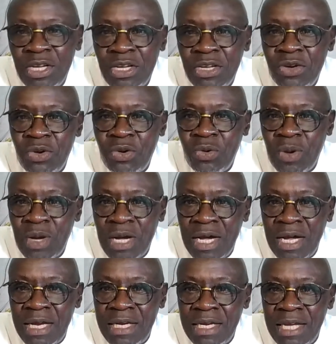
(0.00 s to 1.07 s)

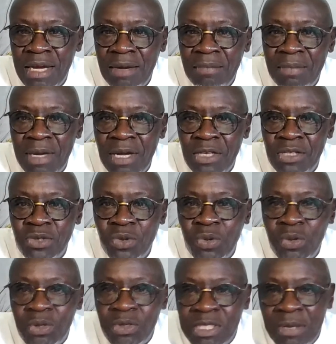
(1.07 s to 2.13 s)
And
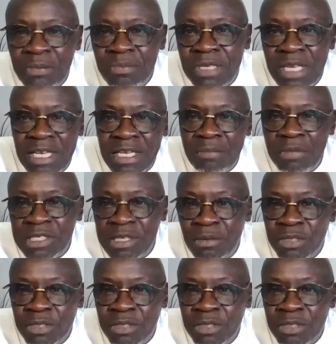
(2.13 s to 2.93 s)
so some say, Mr.